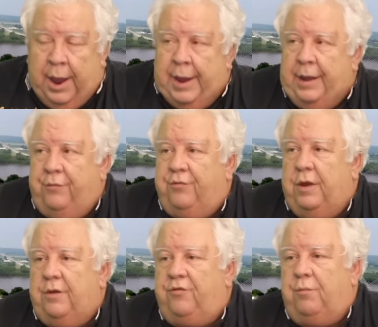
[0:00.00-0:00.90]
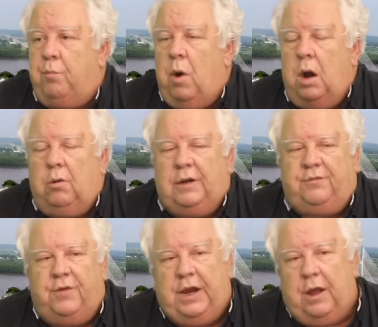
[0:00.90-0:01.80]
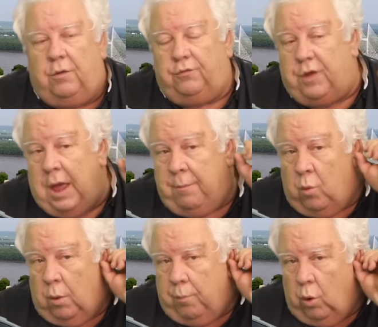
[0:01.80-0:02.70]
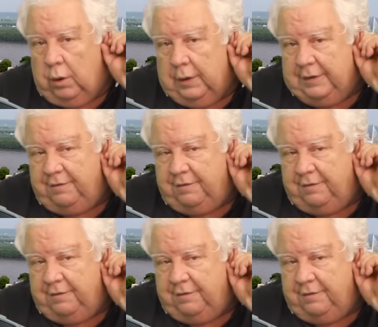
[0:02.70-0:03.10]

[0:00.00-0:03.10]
He sent us some progress videos, and more importantly,